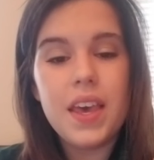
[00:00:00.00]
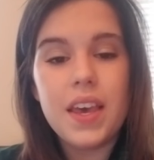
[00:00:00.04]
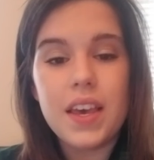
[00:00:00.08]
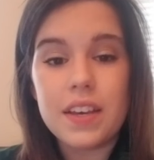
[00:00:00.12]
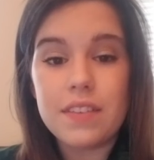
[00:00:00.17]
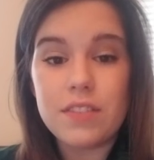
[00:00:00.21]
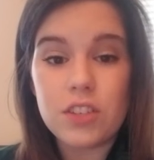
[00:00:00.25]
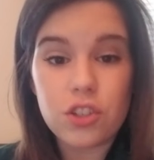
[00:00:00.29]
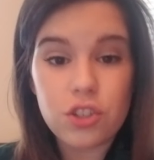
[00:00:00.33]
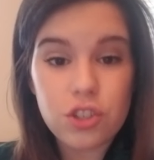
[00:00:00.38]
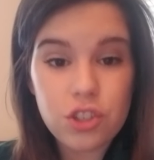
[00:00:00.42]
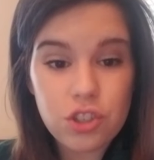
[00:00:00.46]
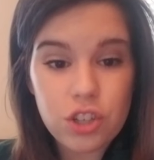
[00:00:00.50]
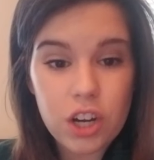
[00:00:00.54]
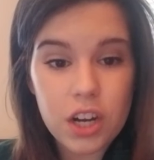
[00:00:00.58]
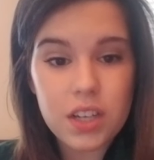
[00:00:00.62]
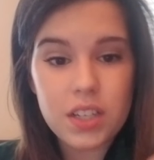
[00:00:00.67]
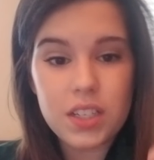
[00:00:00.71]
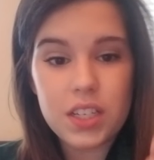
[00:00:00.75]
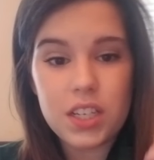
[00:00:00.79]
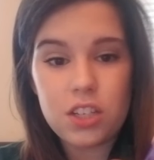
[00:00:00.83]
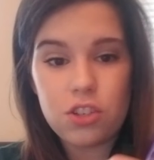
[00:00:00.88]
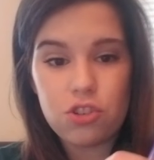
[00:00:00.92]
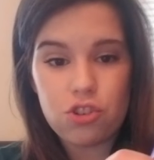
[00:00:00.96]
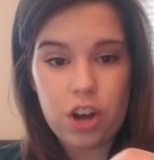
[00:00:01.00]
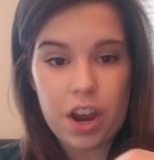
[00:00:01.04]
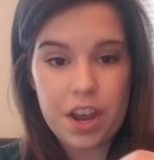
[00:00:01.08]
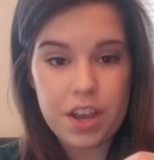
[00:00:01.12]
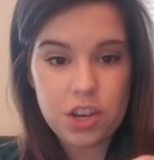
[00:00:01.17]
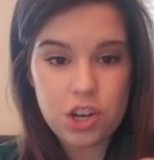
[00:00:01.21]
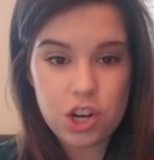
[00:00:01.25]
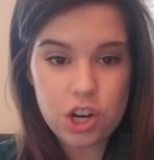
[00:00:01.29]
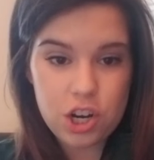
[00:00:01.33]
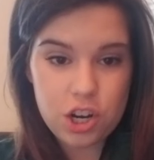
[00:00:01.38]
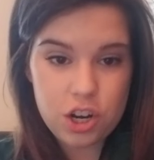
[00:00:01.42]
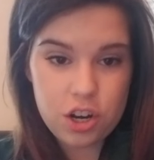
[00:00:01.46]
If you're struggling, try
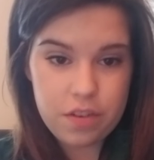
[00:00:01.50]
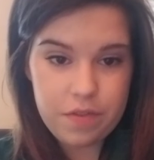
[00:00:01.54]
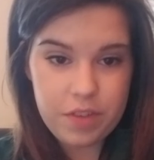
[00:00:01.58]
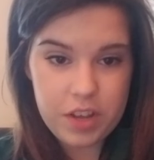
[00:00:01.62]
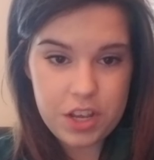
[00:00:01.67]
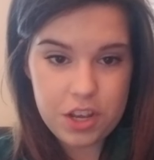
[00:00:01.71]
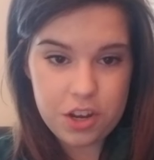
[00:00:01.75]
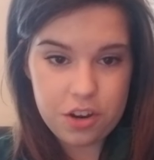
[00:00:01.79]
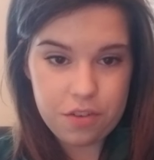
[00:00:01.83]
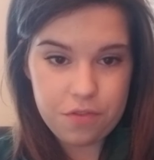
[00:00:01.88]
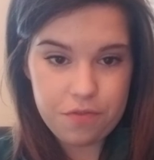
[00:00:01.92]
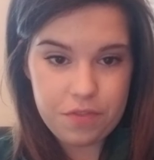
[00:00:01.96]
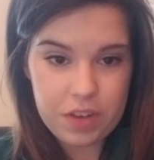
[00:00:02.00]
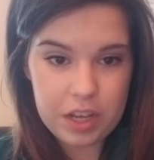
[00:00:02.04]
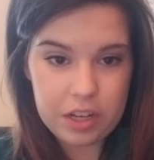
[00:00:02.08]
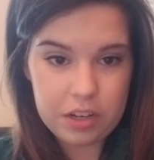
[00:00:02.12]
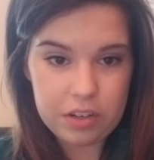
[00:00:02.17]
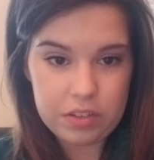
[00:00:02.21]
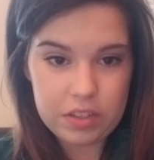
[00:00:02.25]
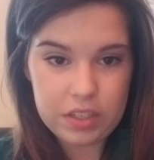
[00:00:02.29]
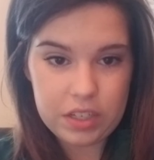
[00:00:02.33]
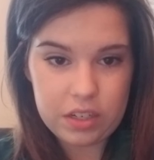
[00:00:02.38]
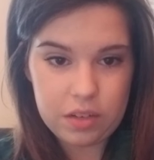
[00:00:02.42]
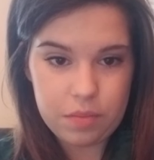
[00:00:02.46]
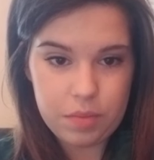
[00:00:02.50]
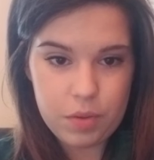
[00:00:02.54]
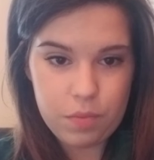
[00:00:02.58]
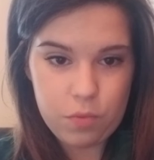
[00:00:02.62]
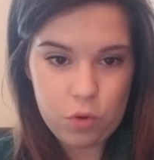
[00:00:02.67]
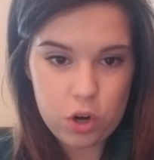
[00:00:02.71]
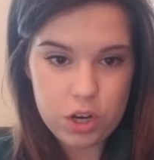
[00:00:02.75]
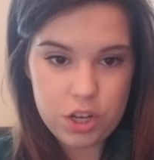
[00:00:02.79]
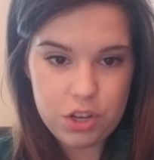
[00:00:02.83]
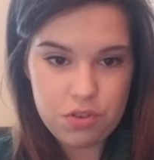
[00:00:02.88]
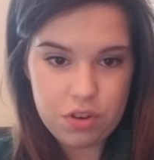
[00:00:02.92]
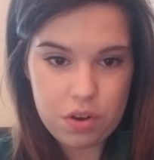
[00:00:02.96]
curving your fingers a little bit
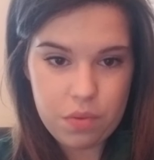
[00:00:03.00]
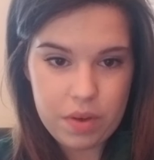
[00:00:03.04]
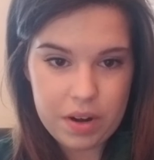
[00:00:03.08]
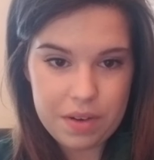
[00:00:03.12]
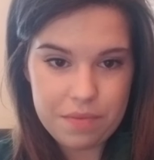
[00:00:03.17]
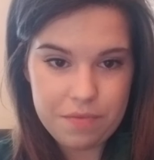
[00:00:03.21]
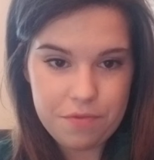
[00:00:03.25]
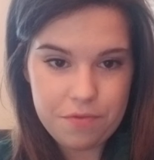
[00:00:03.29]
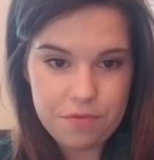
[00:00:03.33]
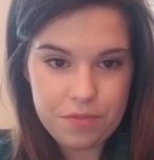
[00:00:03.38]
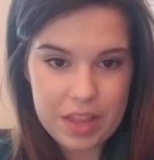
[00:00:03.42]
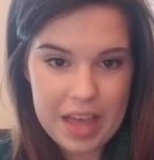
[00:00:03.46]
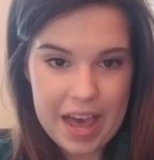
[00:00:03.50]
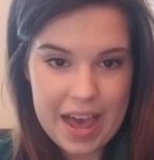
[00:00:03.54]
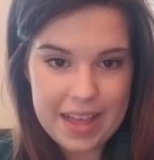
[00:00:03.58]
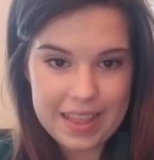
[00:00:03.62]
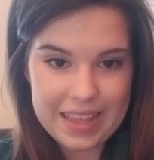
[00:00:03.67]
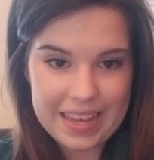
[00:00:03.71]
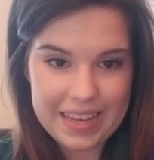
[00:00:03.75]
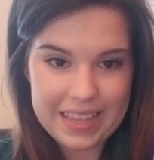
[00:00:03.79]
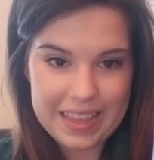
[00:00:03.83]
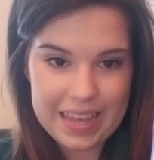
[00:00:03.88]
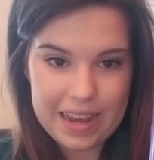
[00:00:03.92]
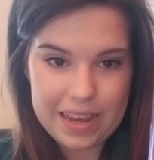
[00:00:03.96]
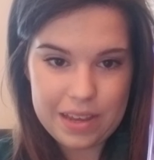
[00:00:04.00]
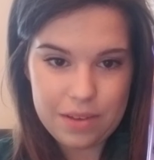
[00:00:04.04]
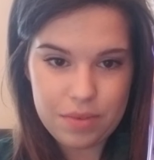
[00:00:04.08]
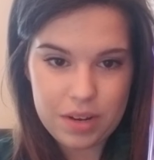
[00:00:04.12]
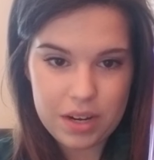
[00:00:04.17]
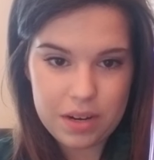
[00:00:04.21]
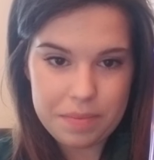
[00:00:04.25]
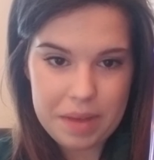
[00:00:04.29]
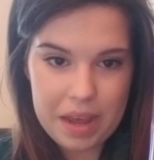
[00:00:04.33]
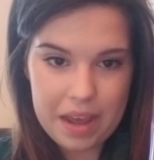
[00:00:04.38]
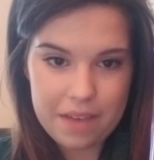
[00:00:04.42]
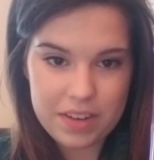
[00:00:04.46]
more. You don't want them flat like that. You
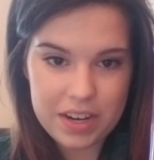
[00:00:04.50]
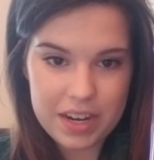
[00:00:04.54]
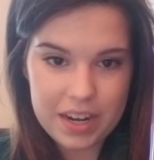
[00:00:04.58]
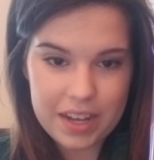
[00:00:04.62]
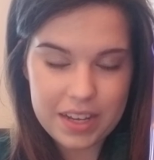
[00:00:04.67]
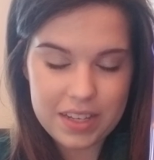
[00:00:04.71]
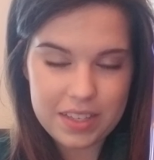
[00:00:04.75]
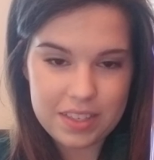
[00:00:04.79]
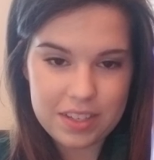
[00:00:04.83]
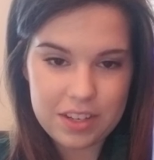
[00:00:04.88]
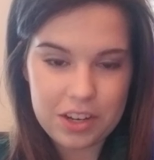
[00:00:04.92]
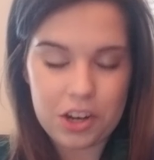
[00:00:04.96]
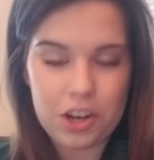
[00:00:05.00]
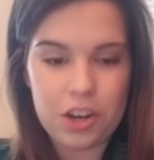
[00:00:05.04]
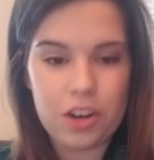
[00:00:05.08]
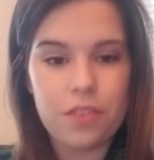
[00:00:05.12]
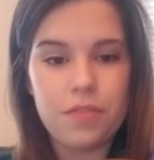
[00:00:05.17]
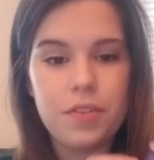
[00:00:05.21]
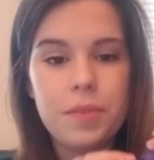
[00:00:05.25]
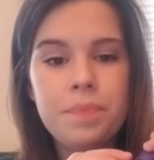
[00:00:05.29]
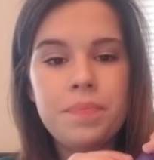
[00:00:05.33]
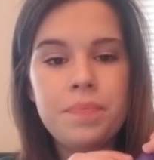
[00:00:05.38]
want them to have a nice curve.